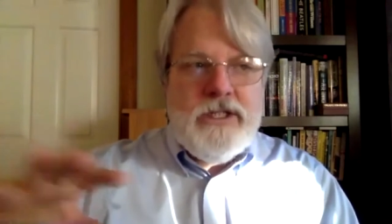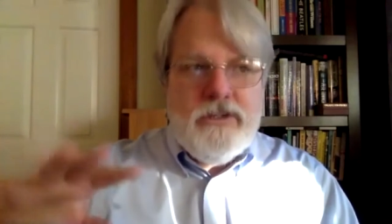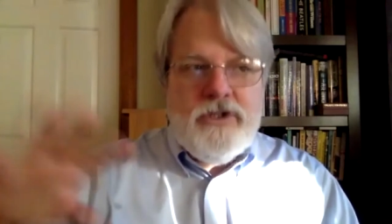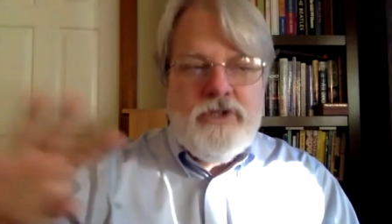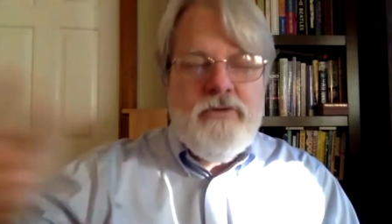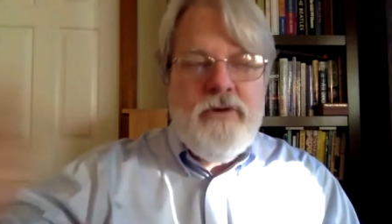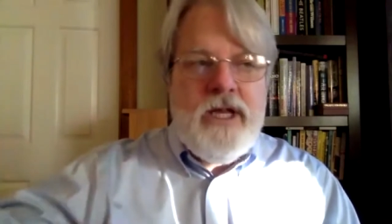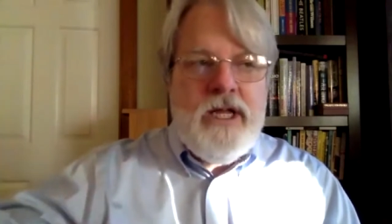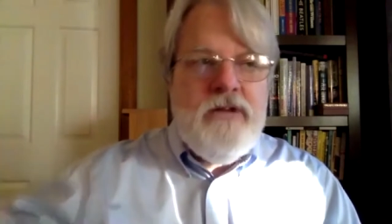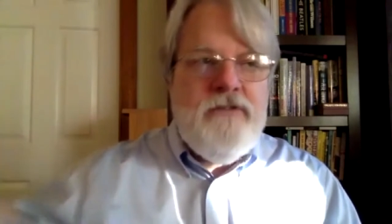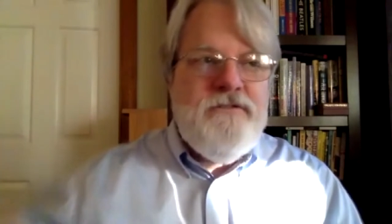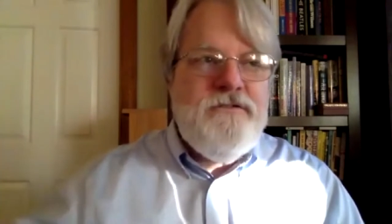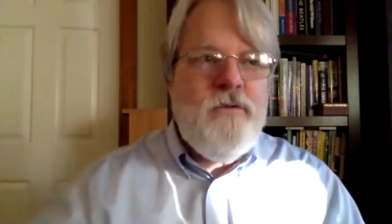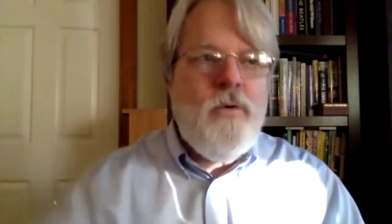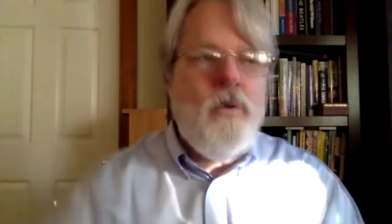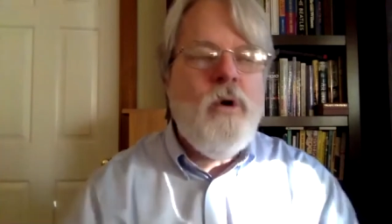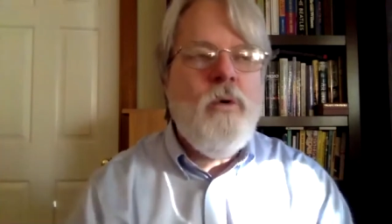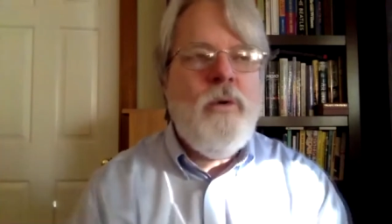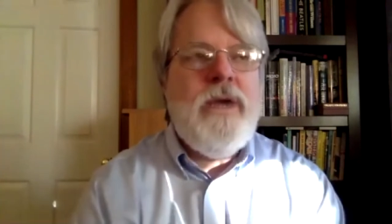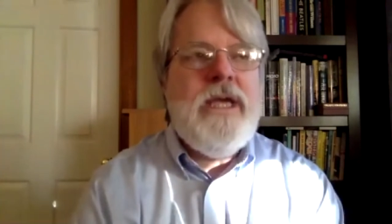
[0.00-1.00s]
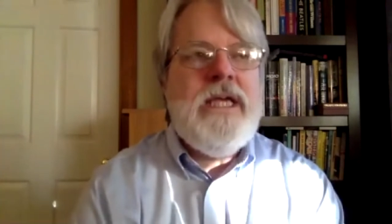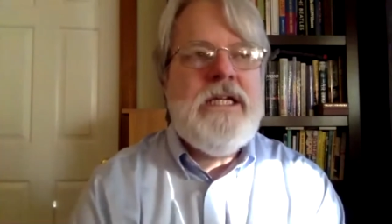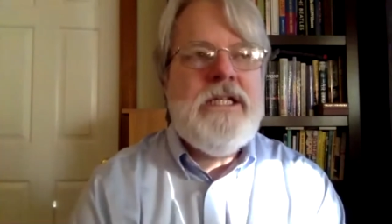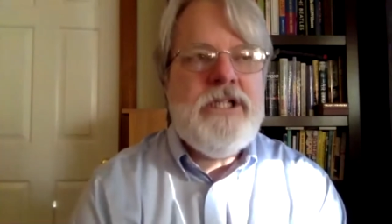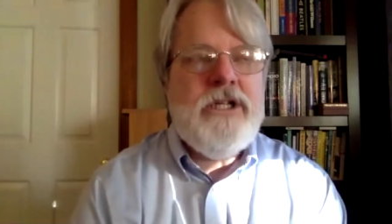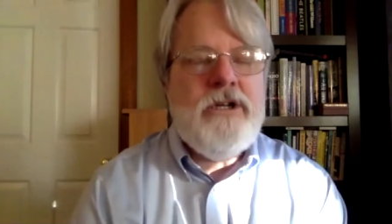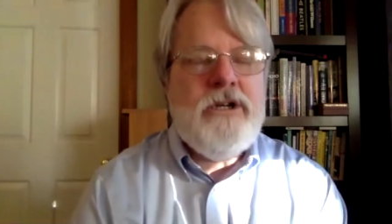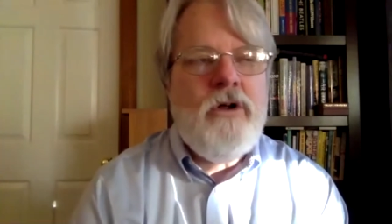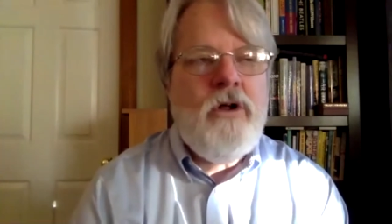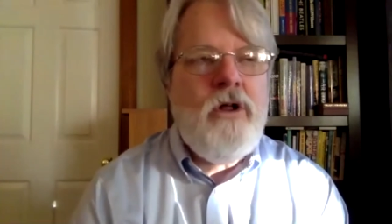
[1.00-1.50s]
So it's really 4
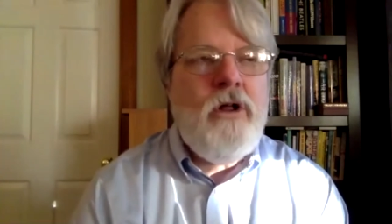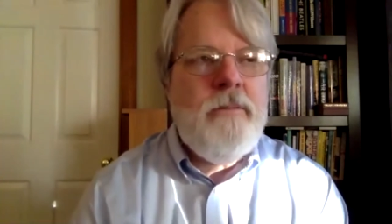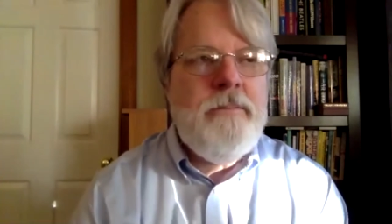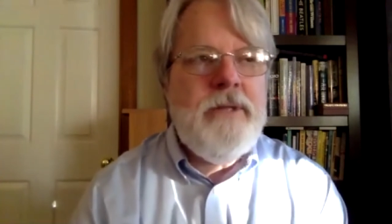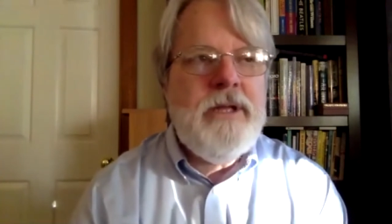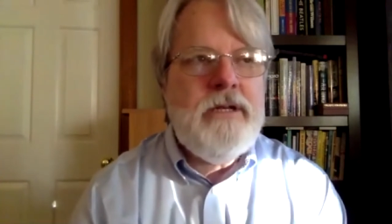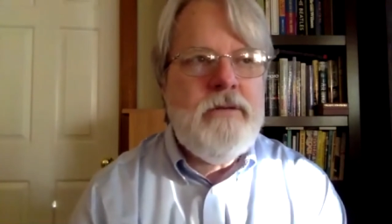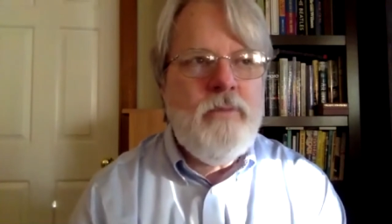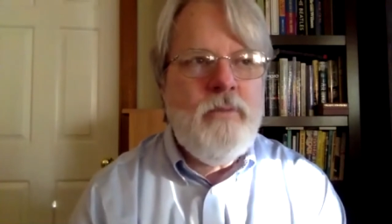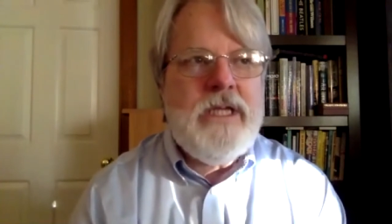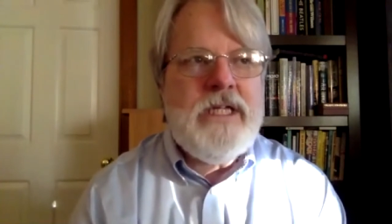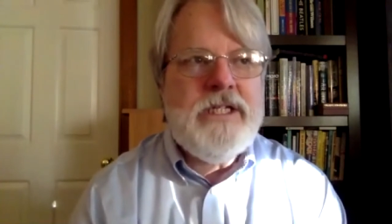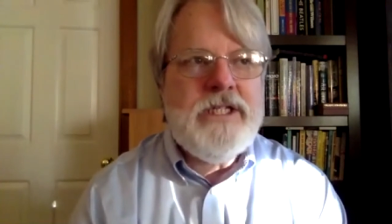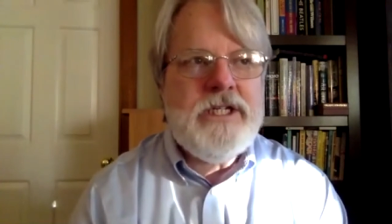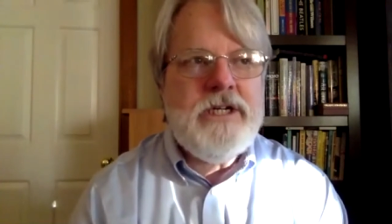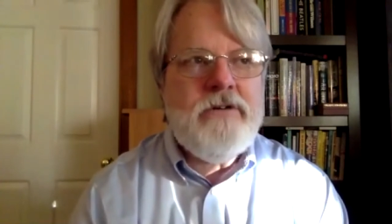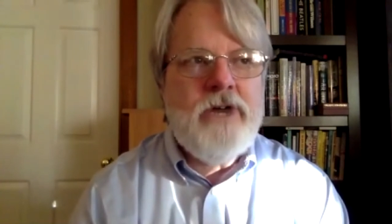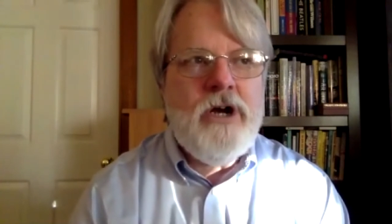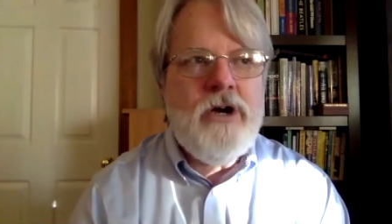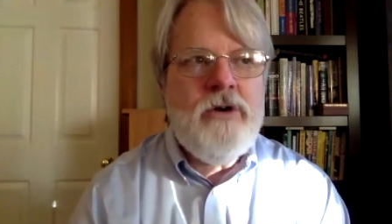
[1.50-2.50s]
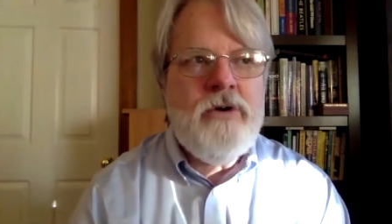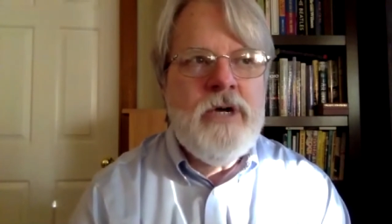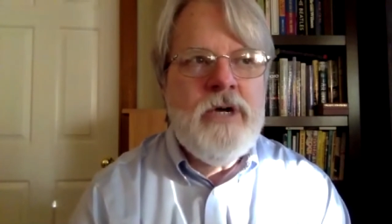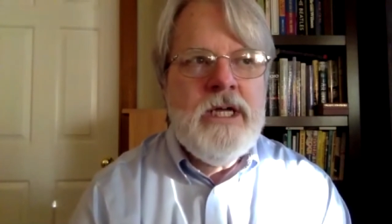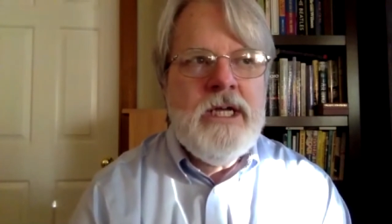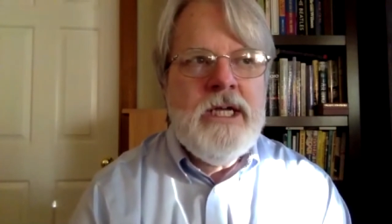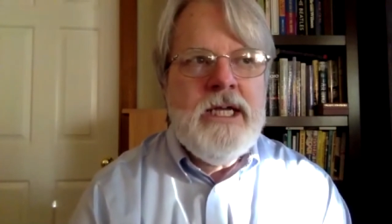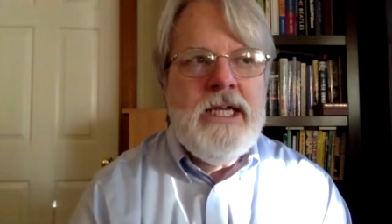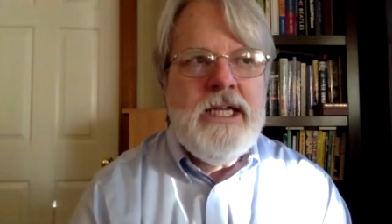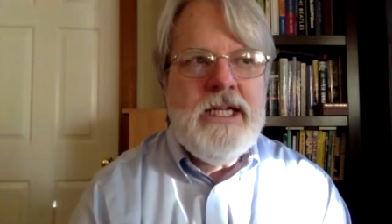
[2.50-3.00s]
weeks in all, but week 0
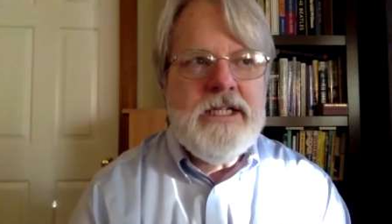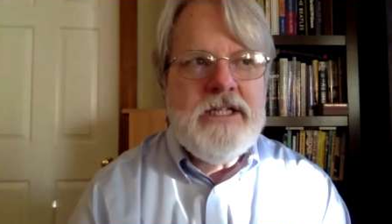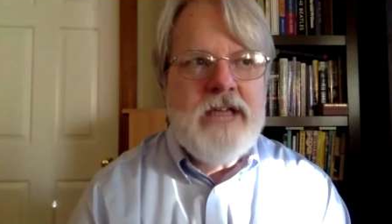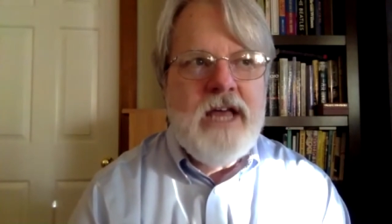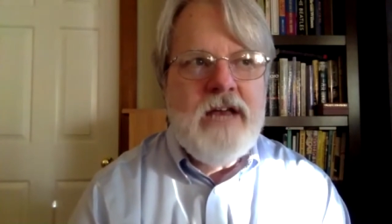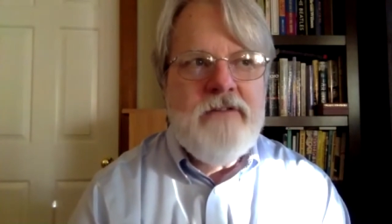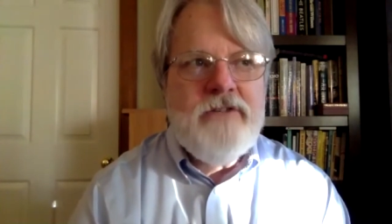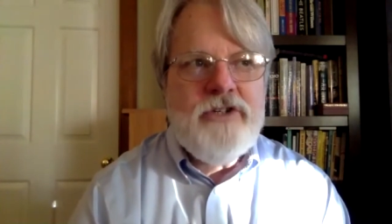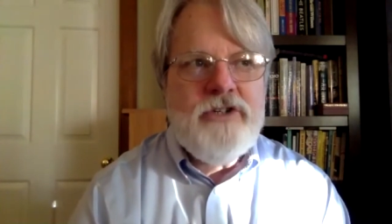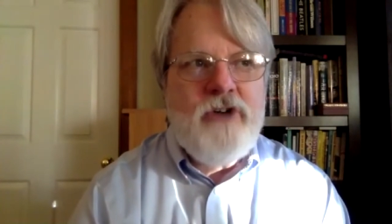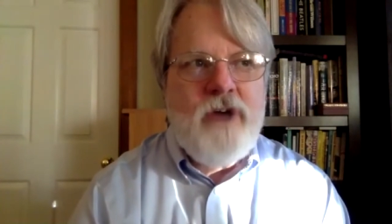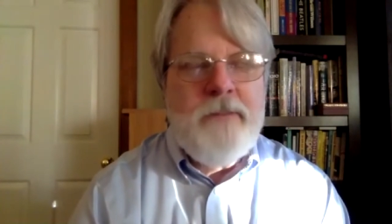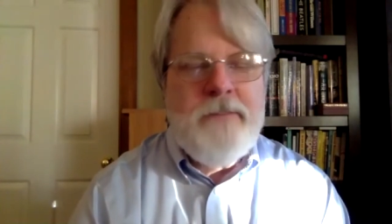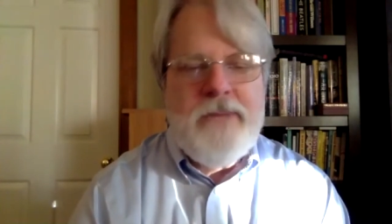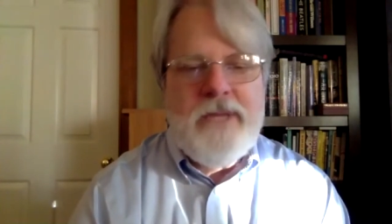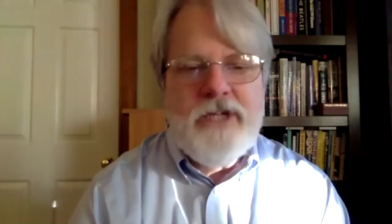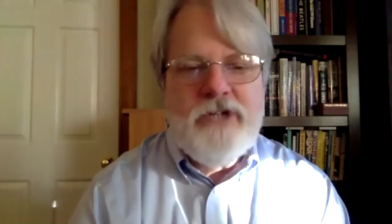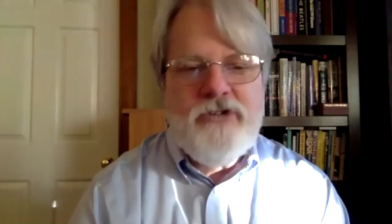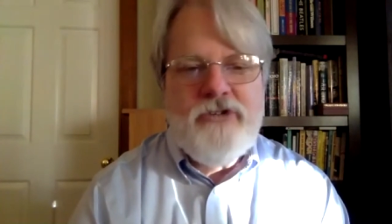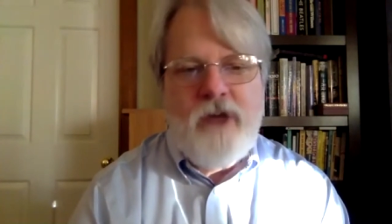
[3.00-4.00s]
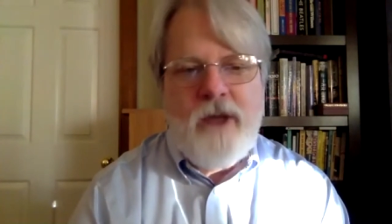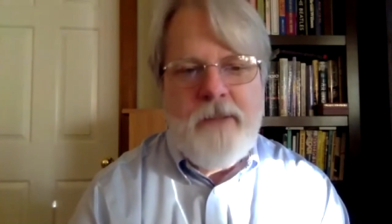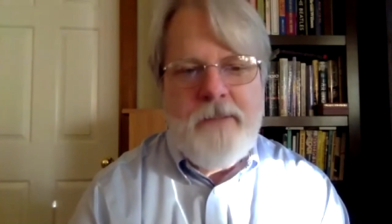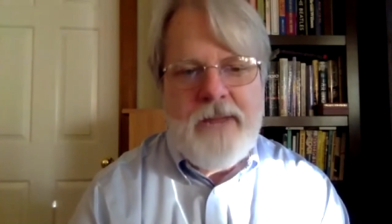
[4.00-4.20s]
is kind of a drop in, drop